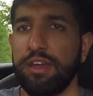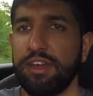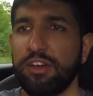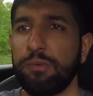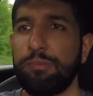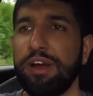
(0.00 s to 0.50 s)

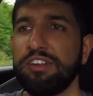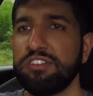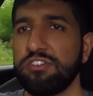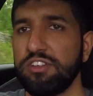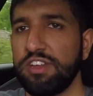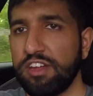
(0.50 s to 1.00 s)
In comparison
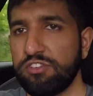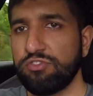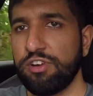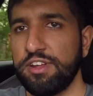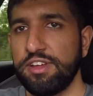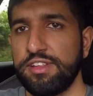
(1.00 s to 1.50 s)
to the
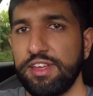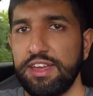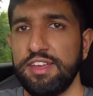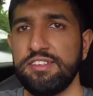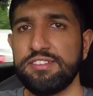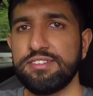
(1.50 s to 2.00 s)
S-Tronic, there
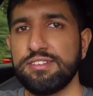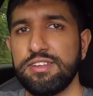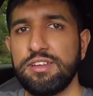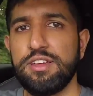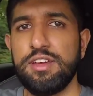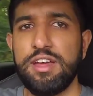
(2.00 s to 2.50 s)
is
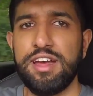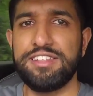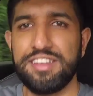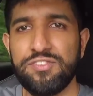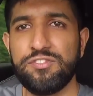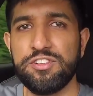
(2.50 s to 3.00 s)
a
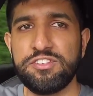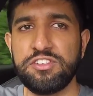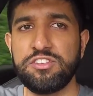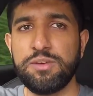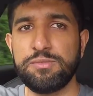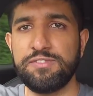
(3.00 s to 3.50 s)
difference in
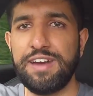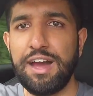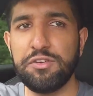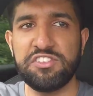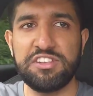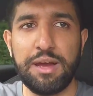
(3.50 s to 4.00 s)
terms of
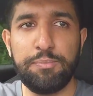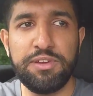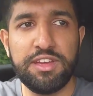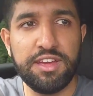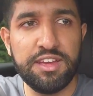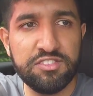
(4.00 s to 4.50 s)
how
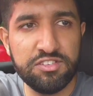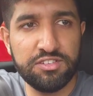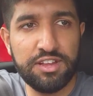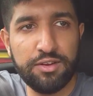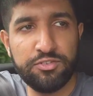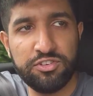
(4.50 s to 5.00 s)
snappy it is on
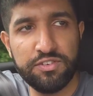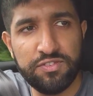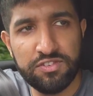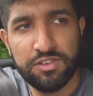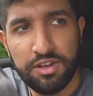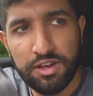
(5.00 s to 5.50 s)

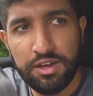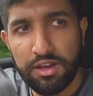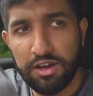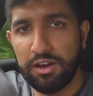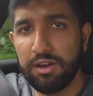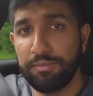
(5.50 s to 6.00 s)
downshifts.
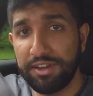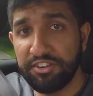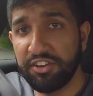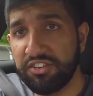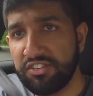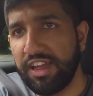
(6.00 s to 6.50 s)
It
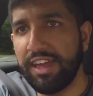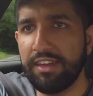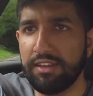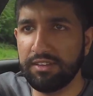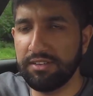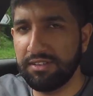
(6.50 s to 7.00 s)
does take
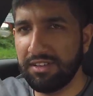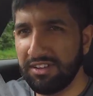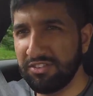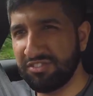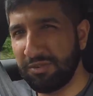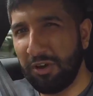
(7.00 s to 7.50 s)

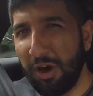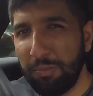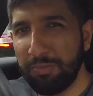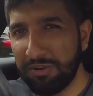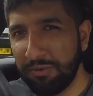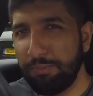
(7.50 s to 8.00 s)
just a
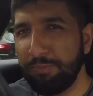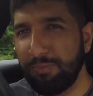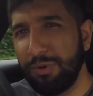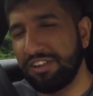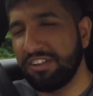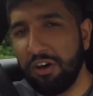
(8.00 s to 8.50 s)
couple of,
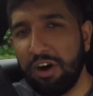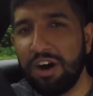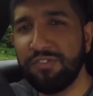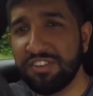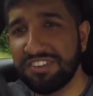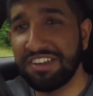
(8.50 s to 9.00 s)
let's say
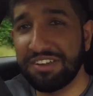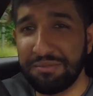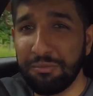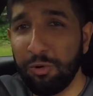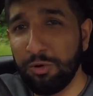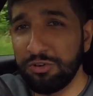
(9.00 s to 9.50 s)
half a second
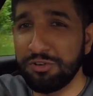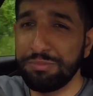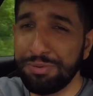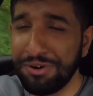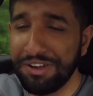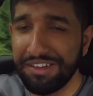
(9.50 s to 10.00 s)
more, you could
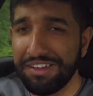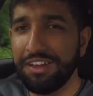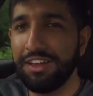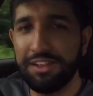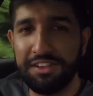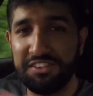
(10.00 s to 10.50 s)
put it,
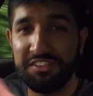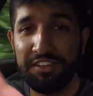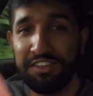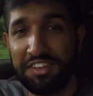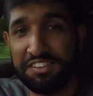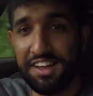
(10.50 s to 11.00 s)
There's not
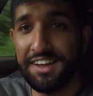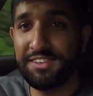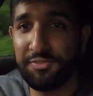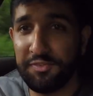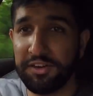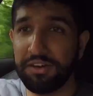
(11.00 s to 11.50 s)
the exact
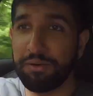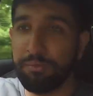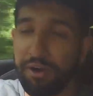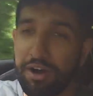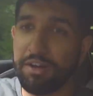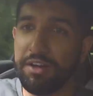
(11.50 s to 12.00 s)
figure, but